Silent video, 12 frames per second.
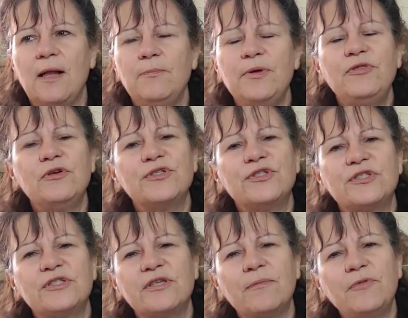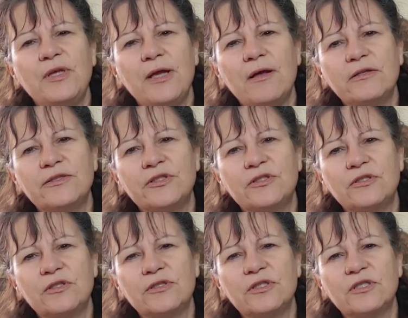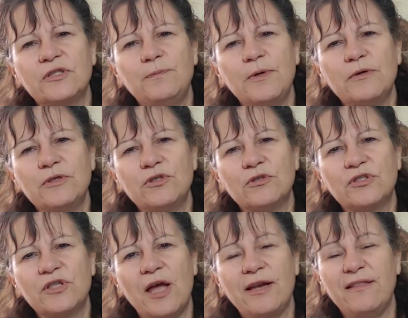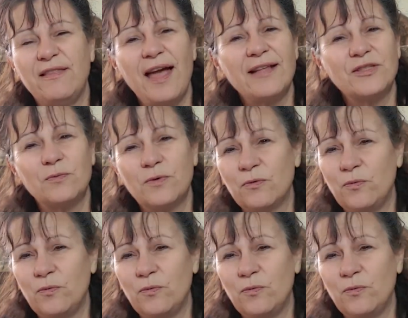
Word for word: But there's something else. There's a spiritual side, and that's where